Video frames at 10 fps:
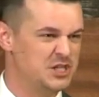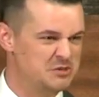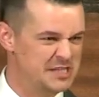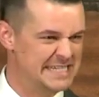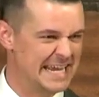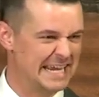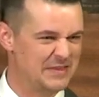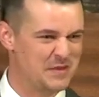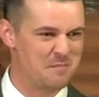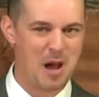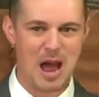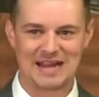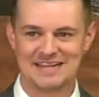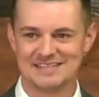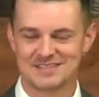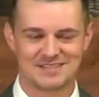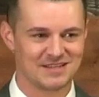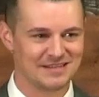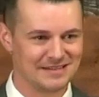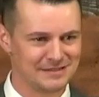Do you dig in the mines
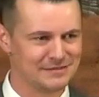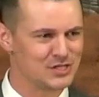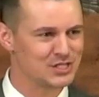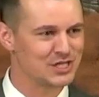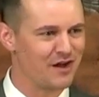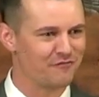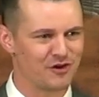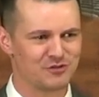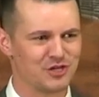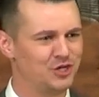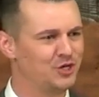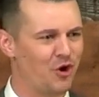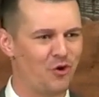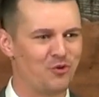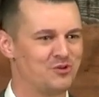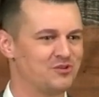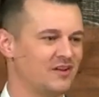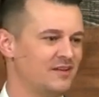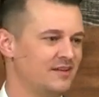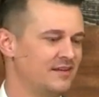to discover the
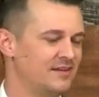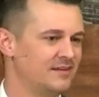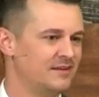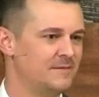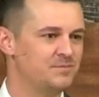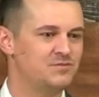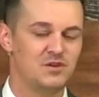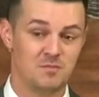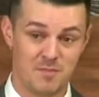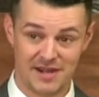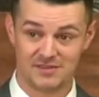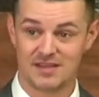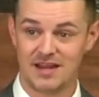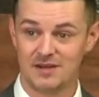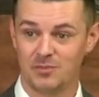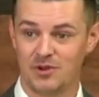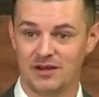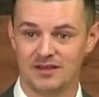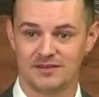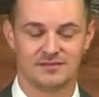gold? Do you meditate
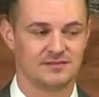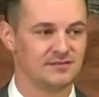upon it?